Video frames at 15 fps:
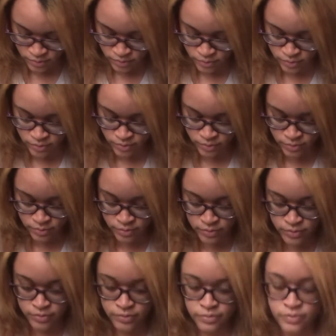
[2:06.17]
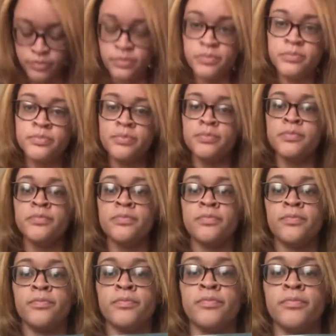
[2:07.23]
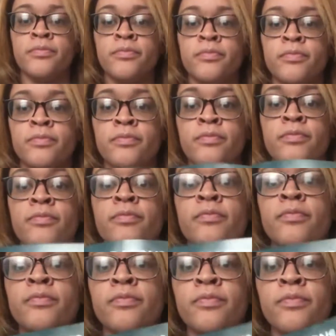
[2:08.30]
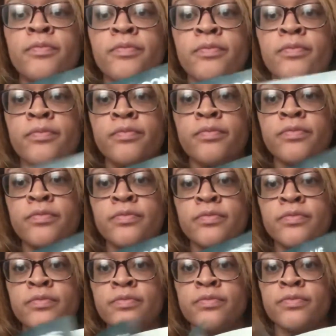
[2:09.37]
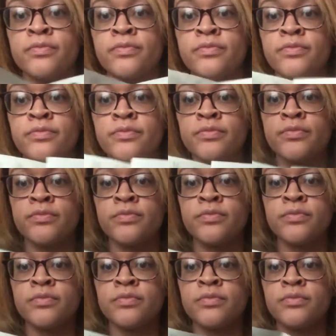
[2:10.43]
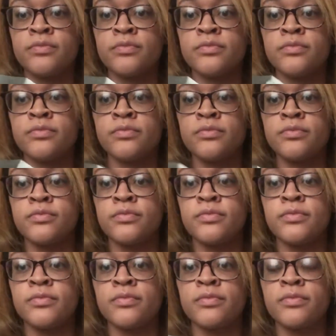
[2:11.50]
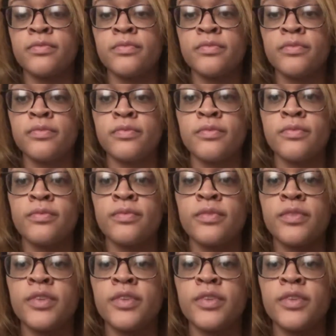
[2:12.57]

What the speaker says: (no one is talking)